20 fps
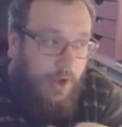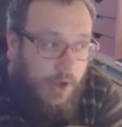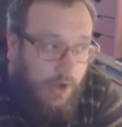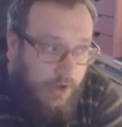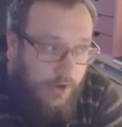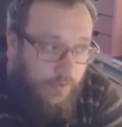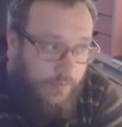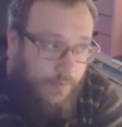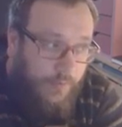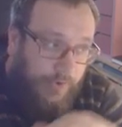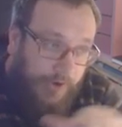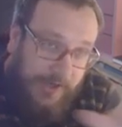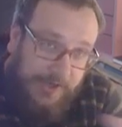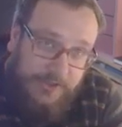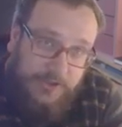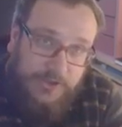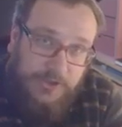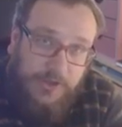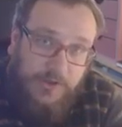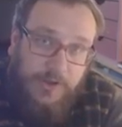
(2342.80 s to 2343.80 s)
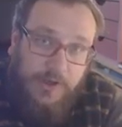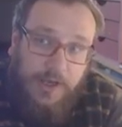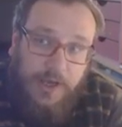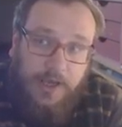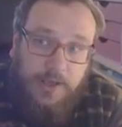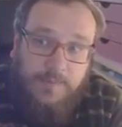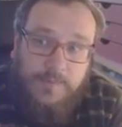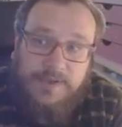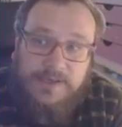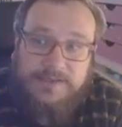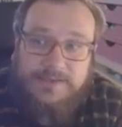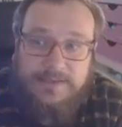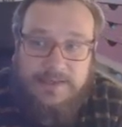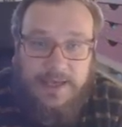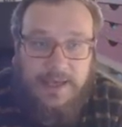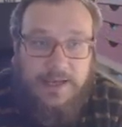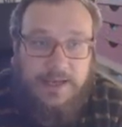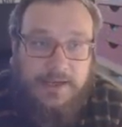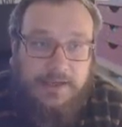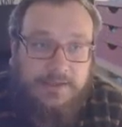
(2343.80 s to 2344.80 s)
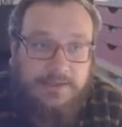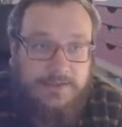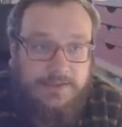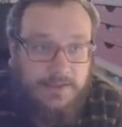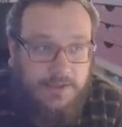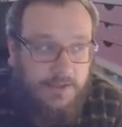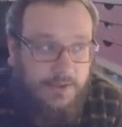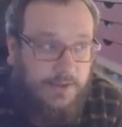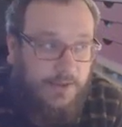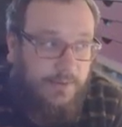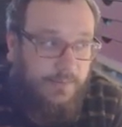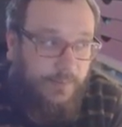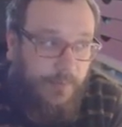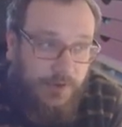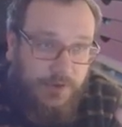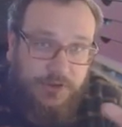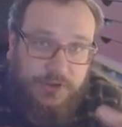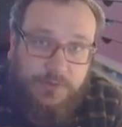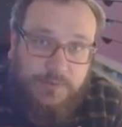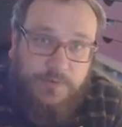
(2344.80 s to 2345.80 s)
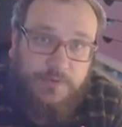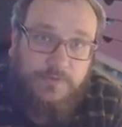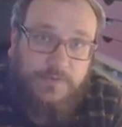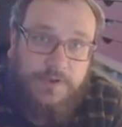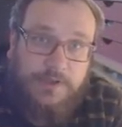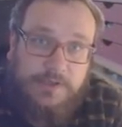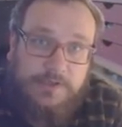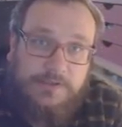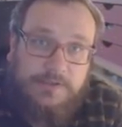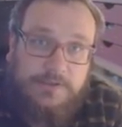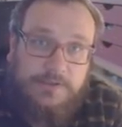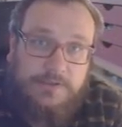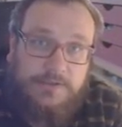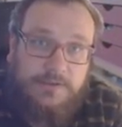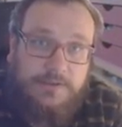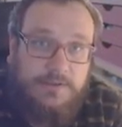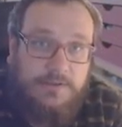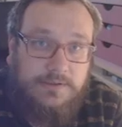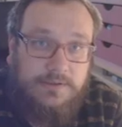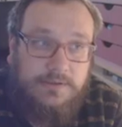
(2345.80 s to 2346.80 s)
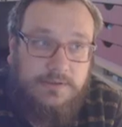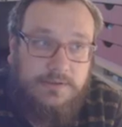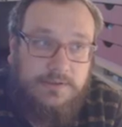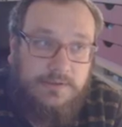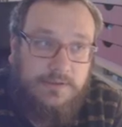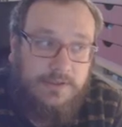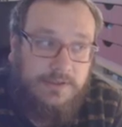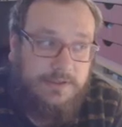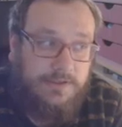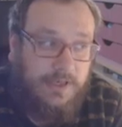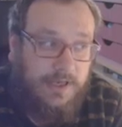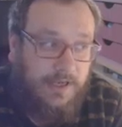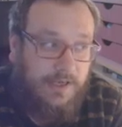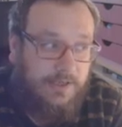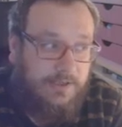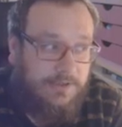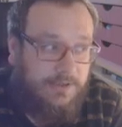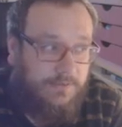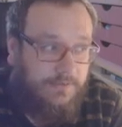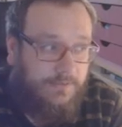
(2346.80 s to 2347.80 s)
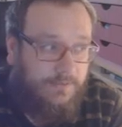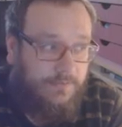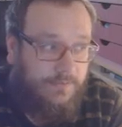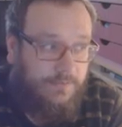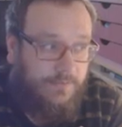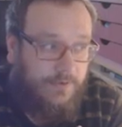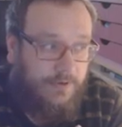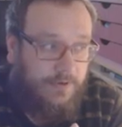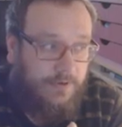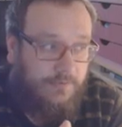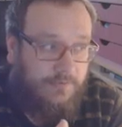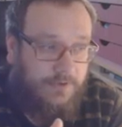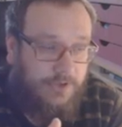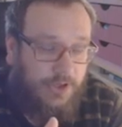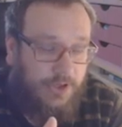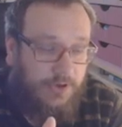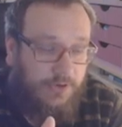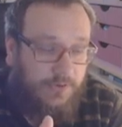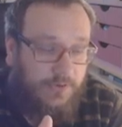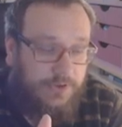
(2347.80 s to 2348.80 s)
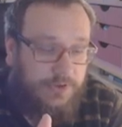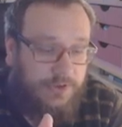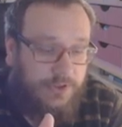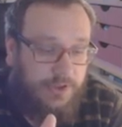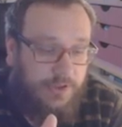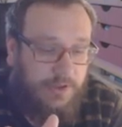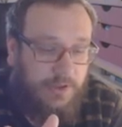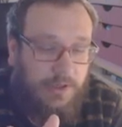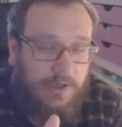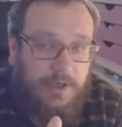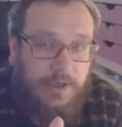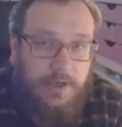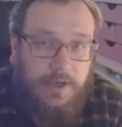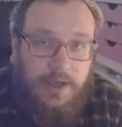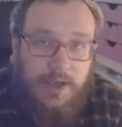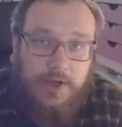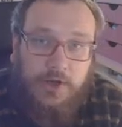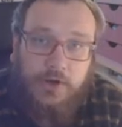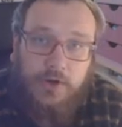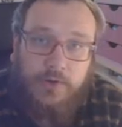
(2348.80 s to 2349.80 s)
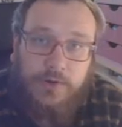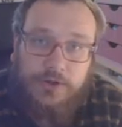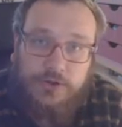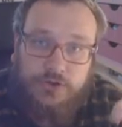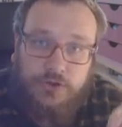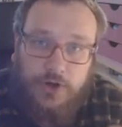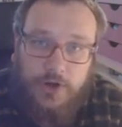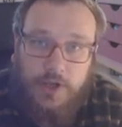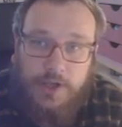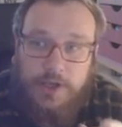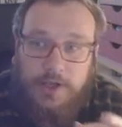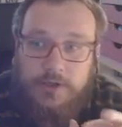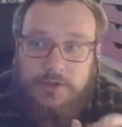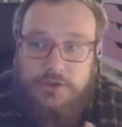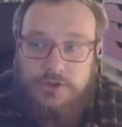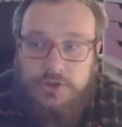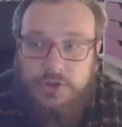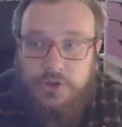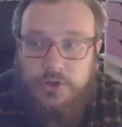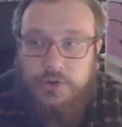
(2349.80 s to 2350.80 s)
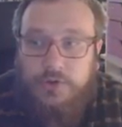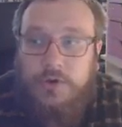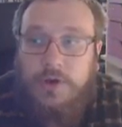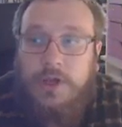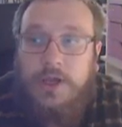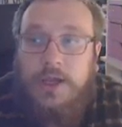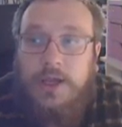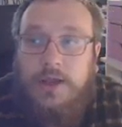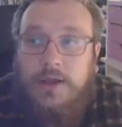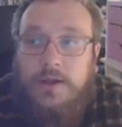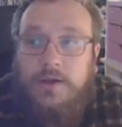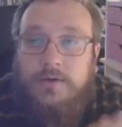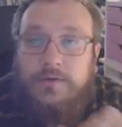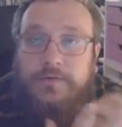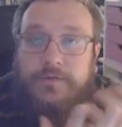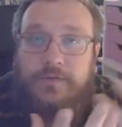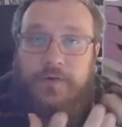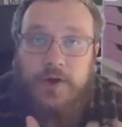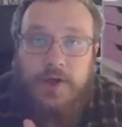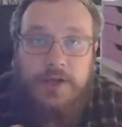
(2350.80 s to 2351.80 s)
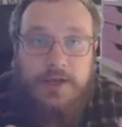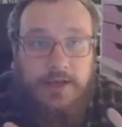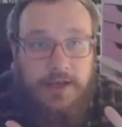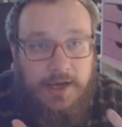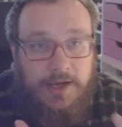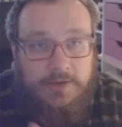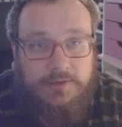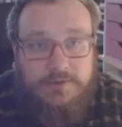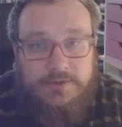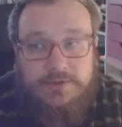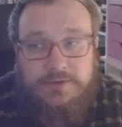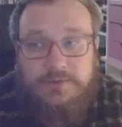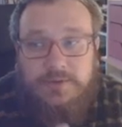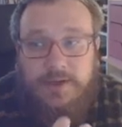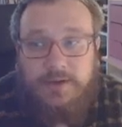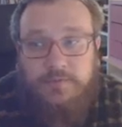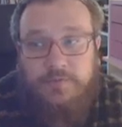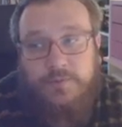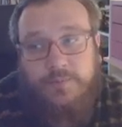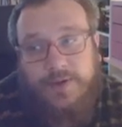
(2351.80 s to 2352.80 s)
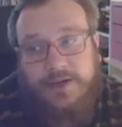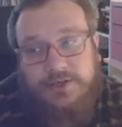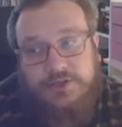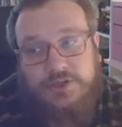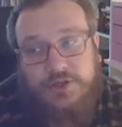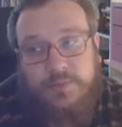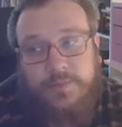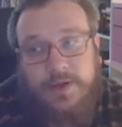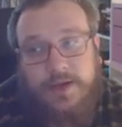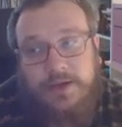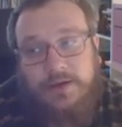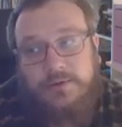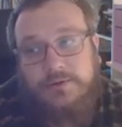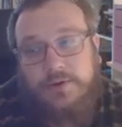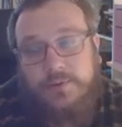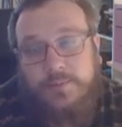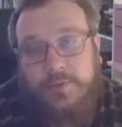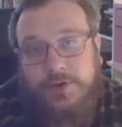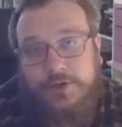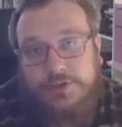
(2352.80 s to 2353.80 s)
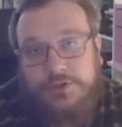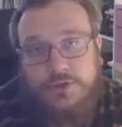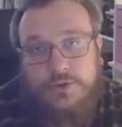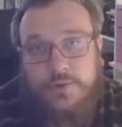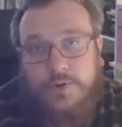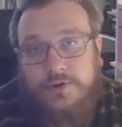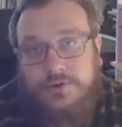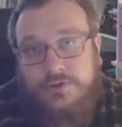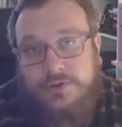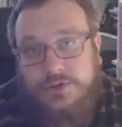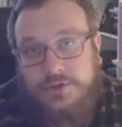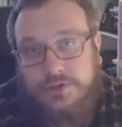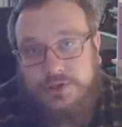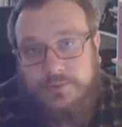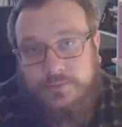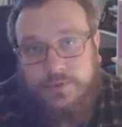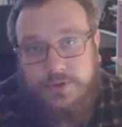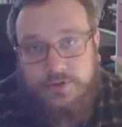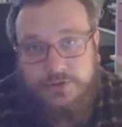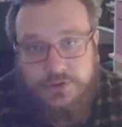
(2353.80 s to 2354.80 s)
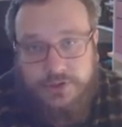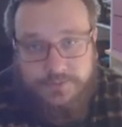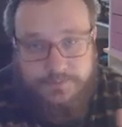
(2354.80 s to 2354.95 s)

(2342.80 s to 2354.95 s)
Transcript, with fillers: of progression in the game is getting to the bottom of these layers of security, and you are trying to find out information about the person who owns this computer.